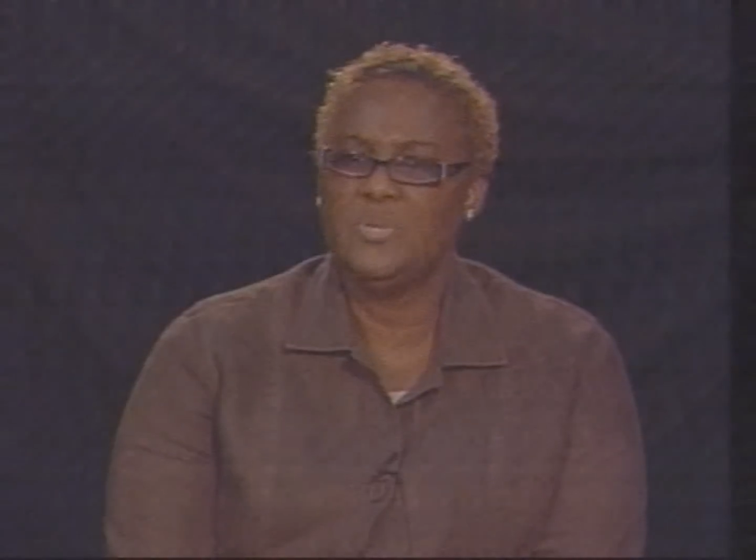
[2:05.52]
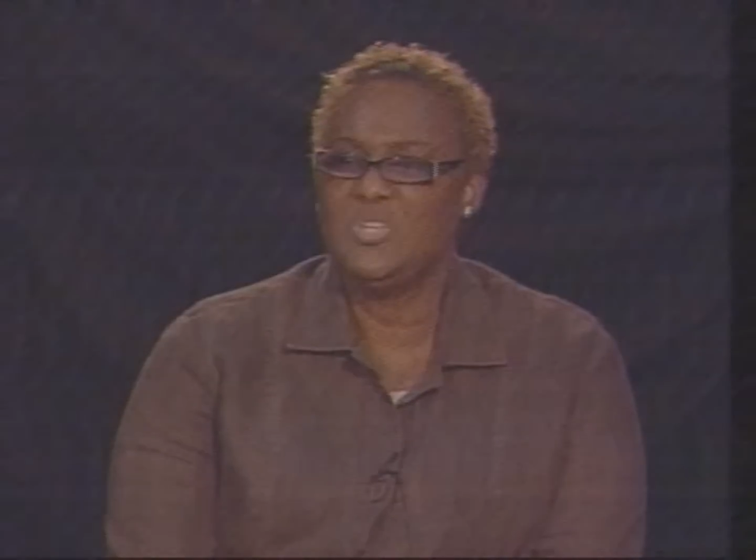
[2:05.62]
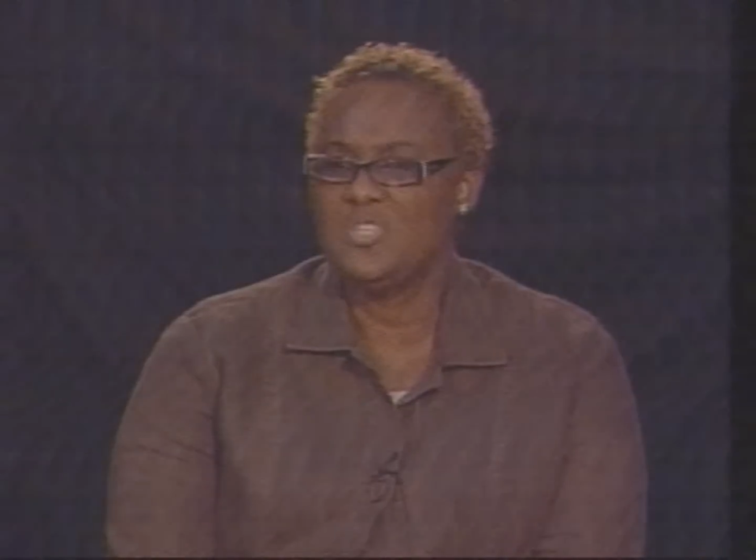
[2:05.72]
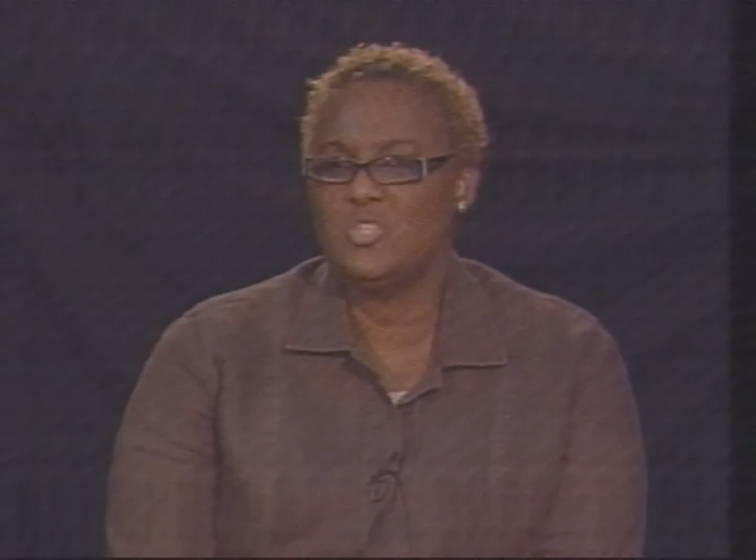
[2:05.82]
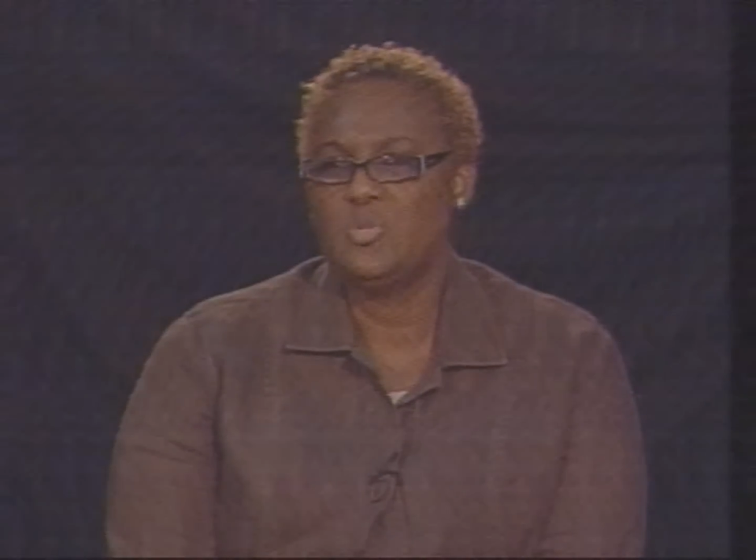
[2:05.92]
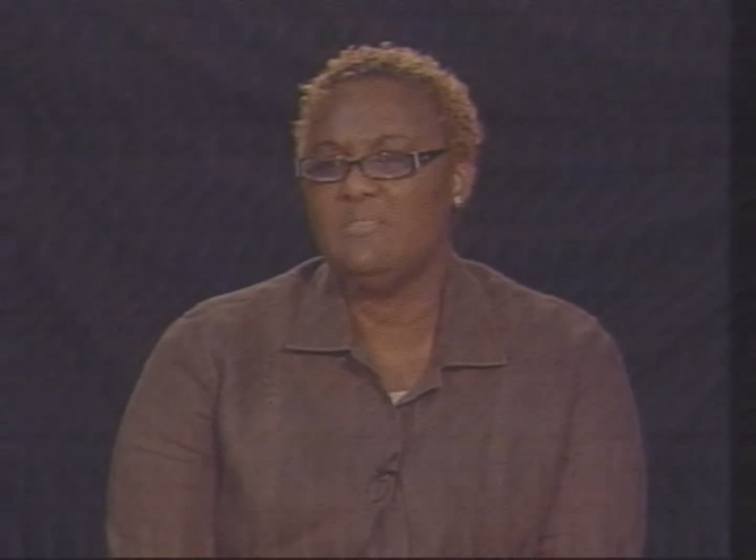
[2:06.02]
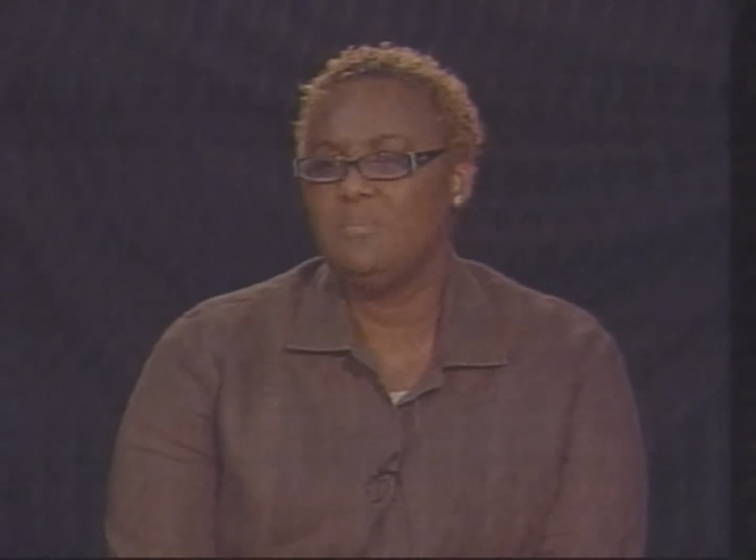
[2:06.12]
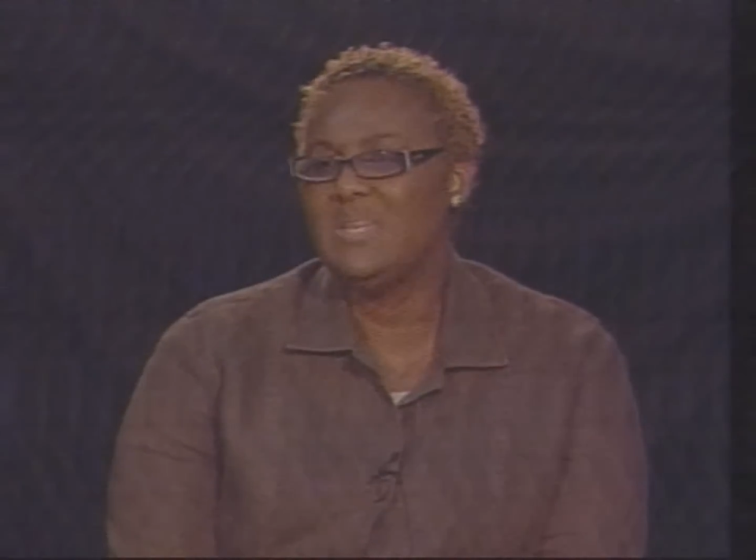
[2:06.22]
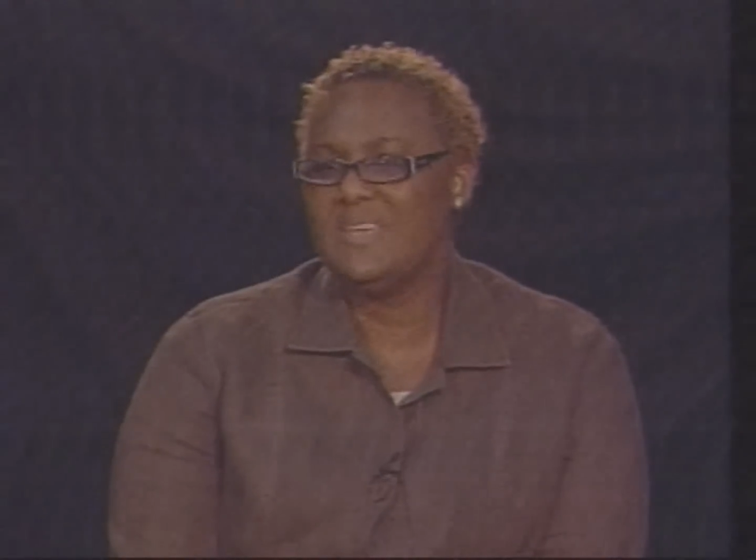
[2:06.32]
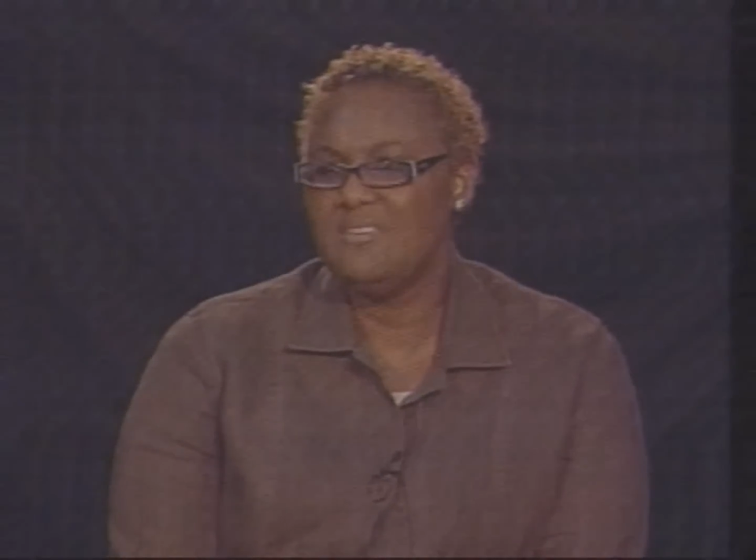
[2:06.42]
should have been
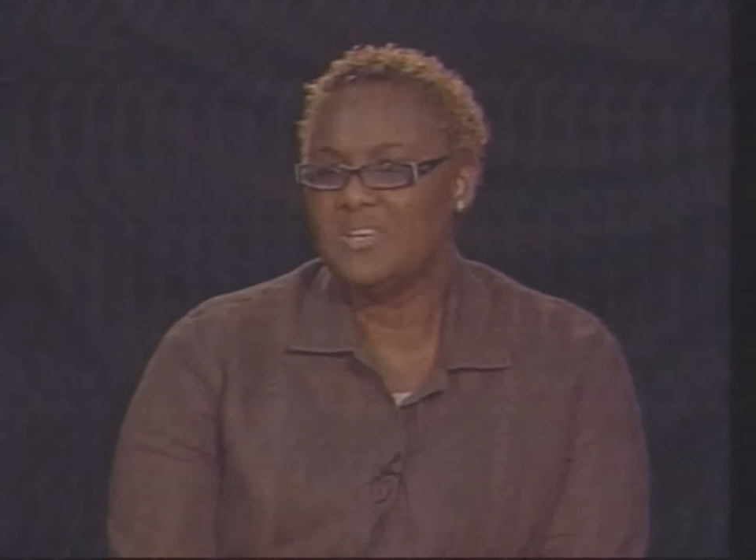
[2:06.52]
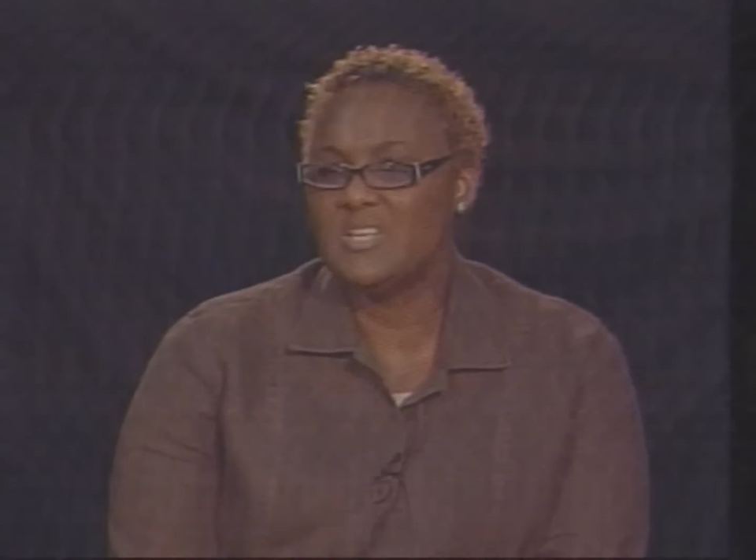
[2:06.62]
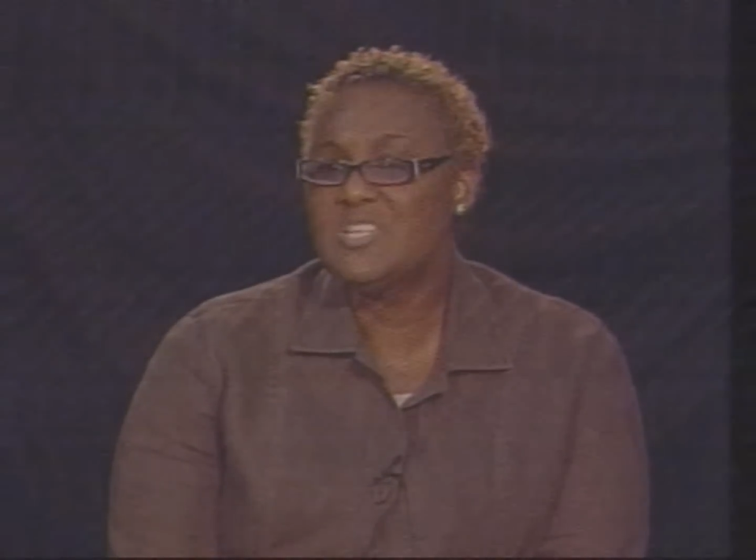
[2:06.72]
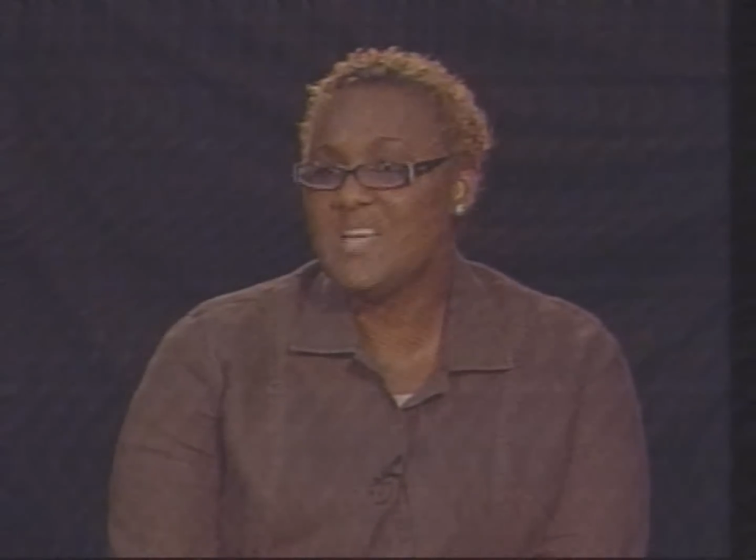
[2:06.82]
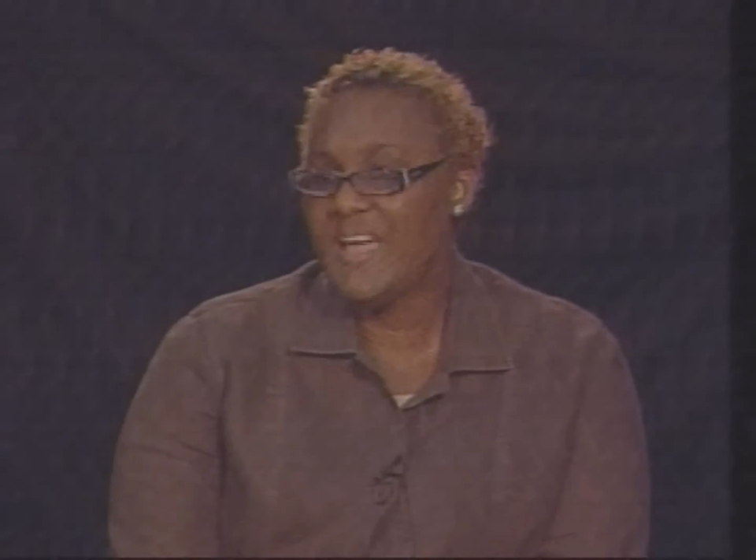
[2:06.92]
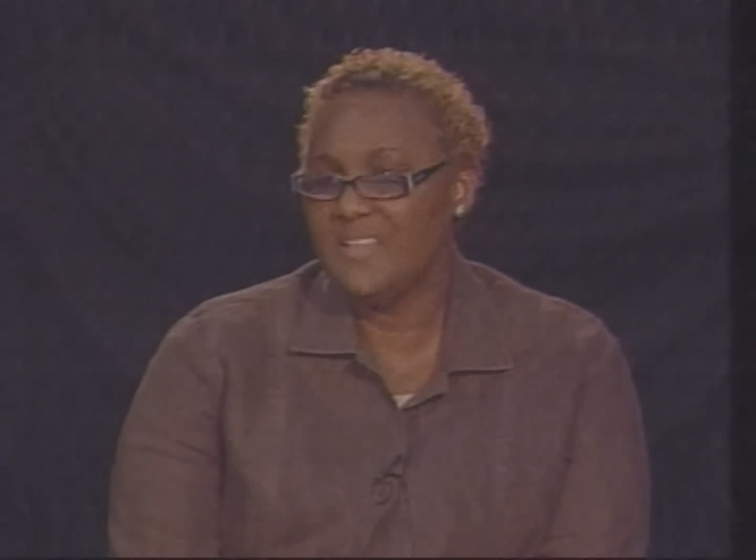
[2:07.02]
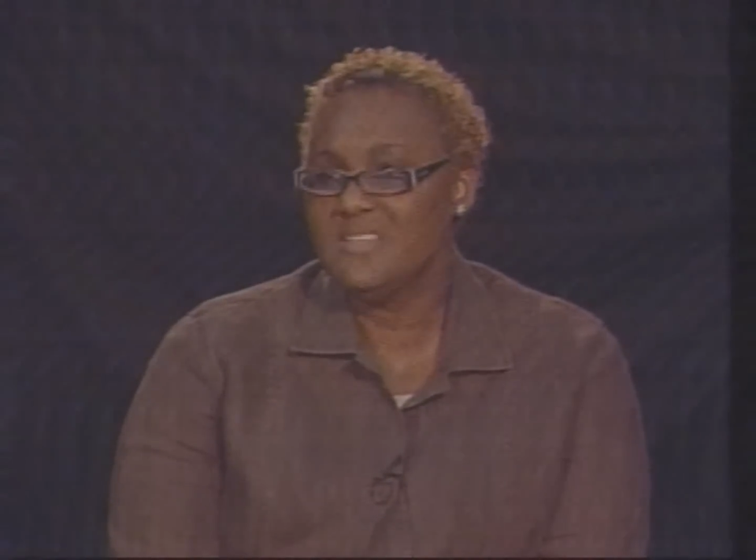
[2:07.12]
given a chance